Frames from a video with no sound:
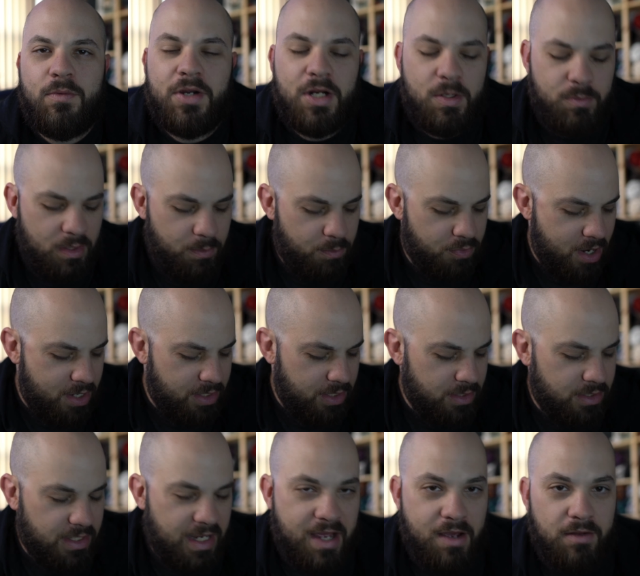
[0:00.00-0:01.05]
going to be
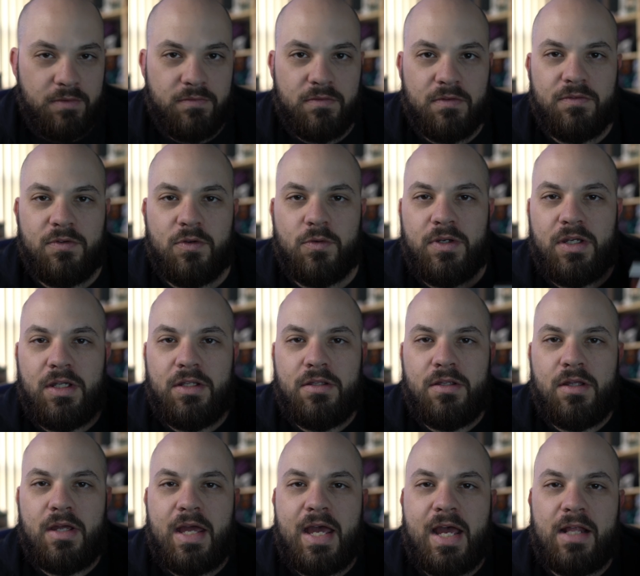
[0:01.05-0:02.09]
breaking down and reviewing
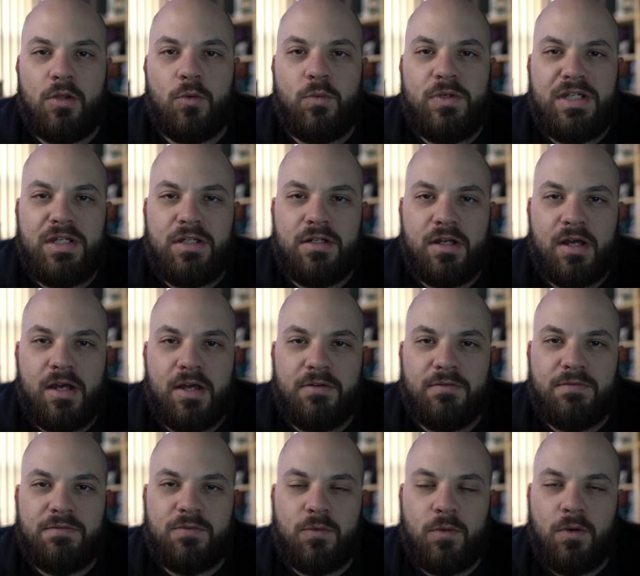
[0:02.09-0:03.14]
Halloween on
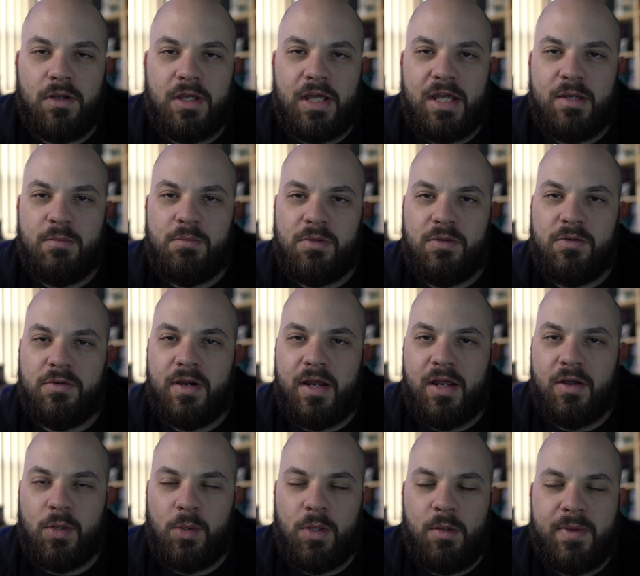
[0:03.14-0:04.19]
4K Blu-ray
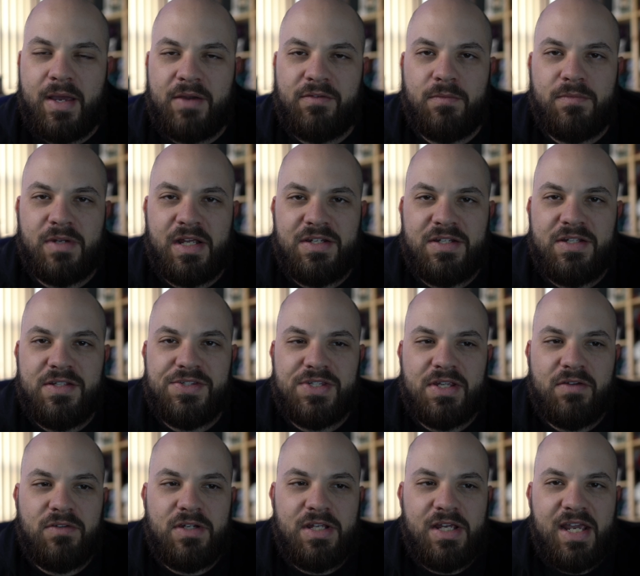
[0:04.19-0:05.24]
all the way back from
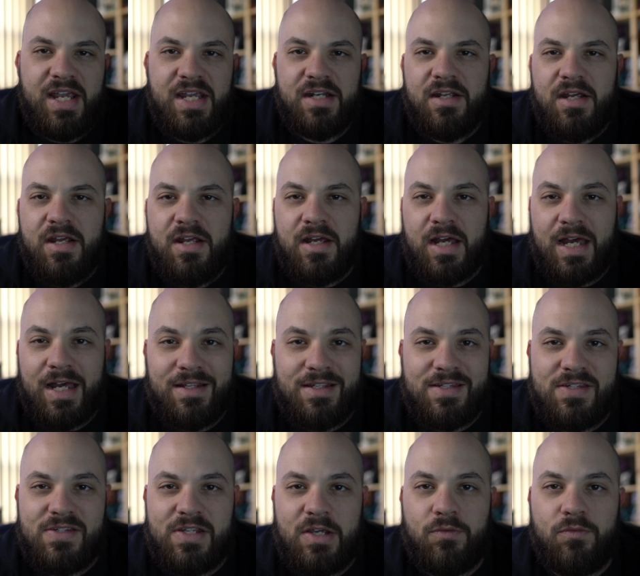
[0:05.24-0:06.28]
1978.
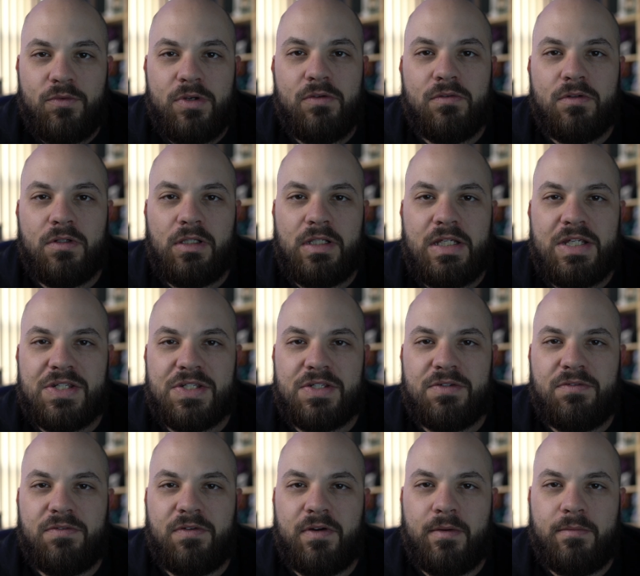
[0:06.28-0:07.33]
This is a re-release
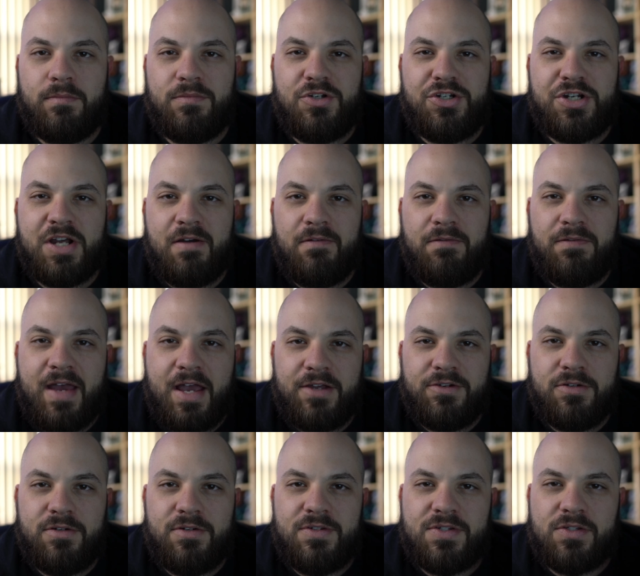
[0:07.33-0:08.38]
from Shout
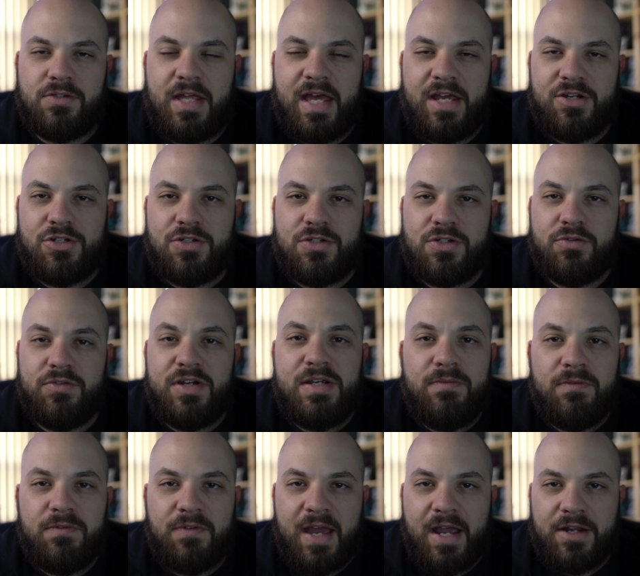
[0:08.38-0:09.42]
Factory /
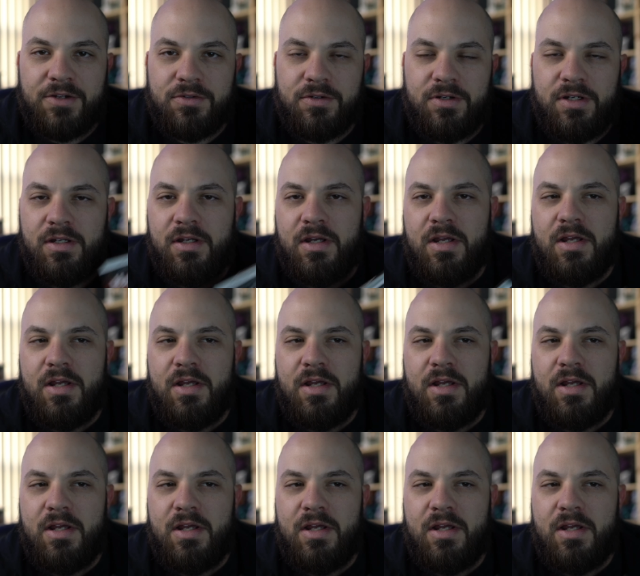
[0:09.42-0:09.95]
Scream Factory,